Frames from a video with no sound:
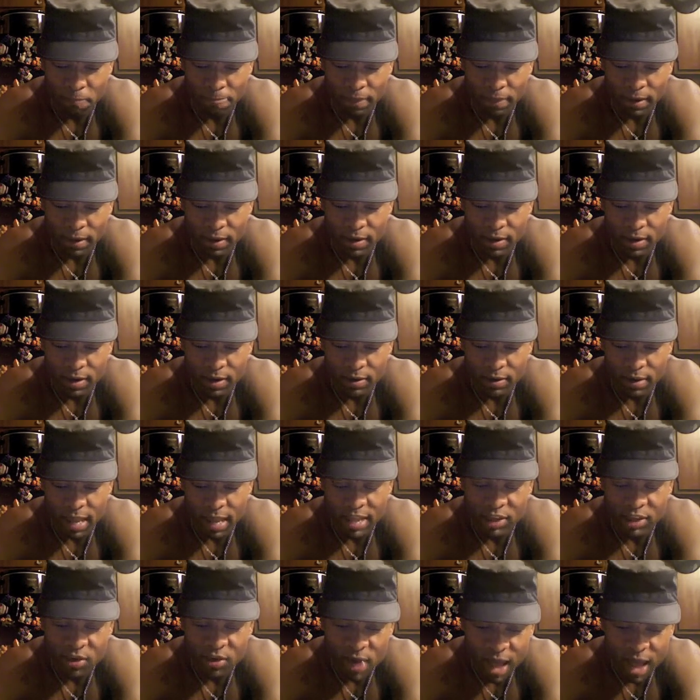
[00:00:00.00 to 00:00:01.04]
you know,
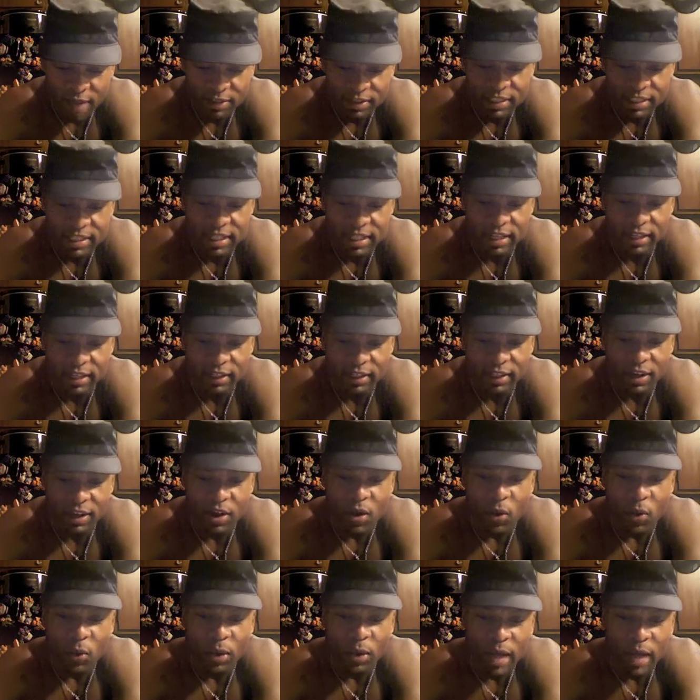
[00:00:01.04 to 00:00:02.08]
and you have a tent.
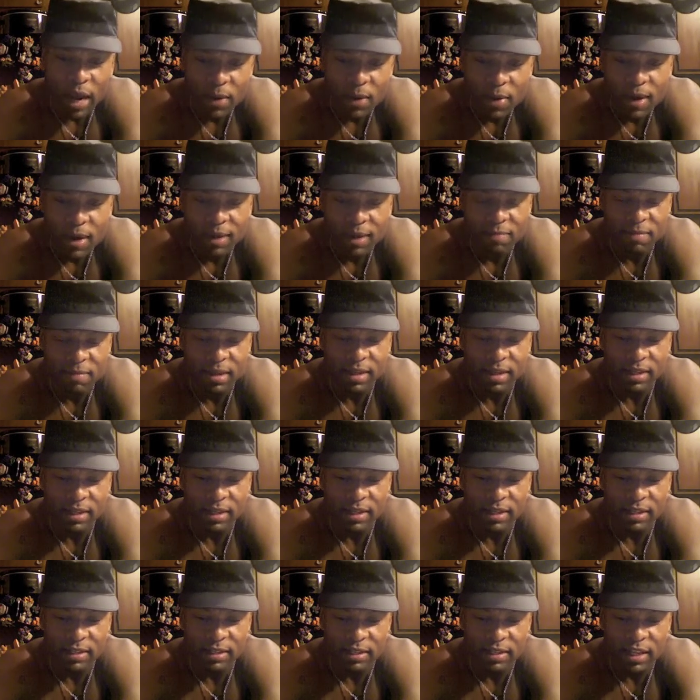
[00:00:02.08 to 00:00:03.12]
What I
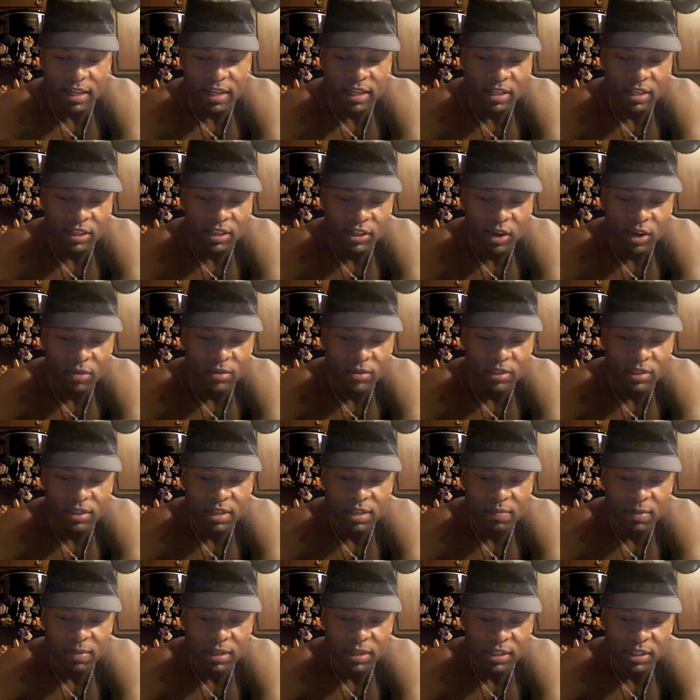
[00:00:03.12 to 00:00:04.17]
recommend is don't
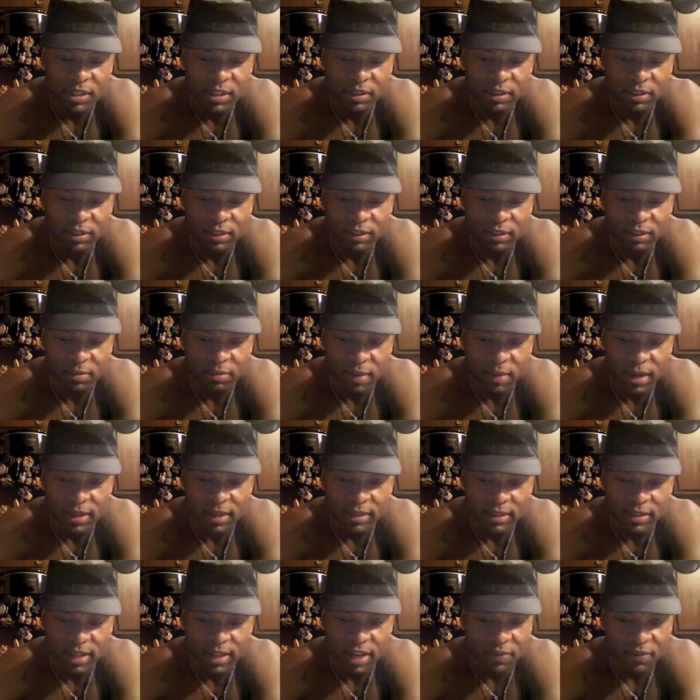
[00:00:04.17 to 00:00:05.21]
sleep in the shelter by
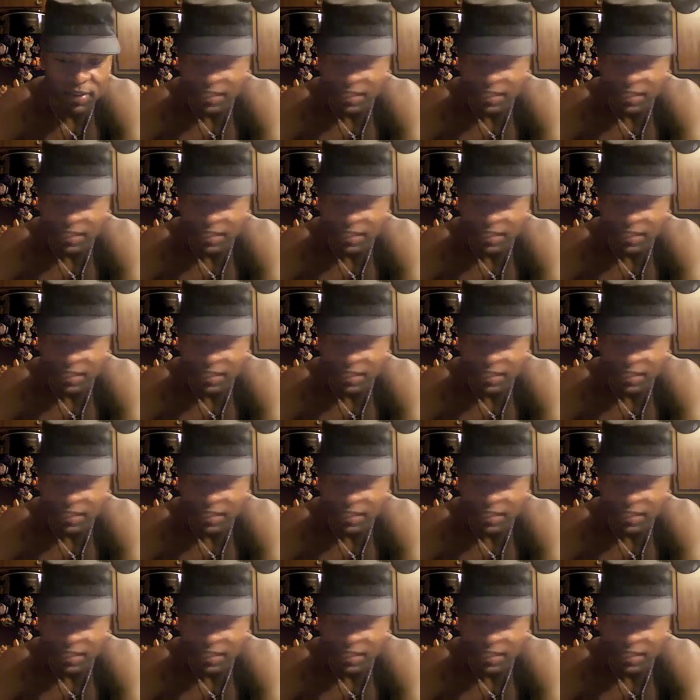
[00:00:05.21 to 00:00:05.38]
yourself.